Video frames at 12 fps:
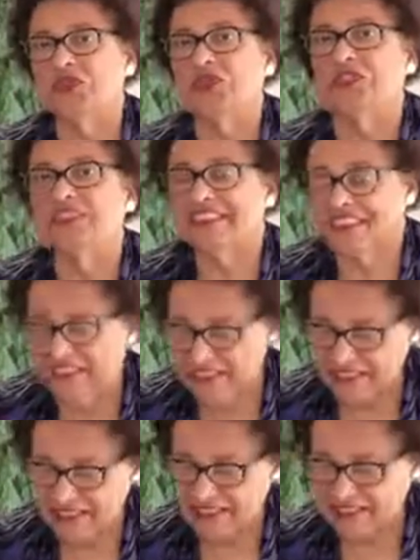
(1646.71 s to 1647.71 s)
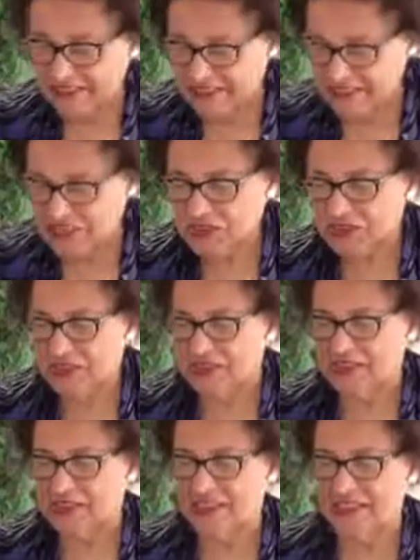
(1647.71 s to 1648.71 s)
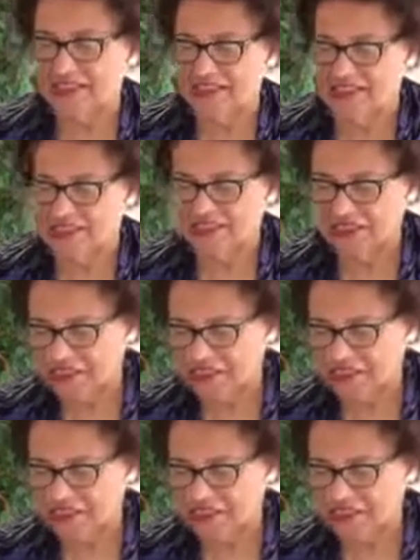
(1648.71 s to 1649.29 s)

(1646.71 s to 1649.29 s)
to accentuate the positive,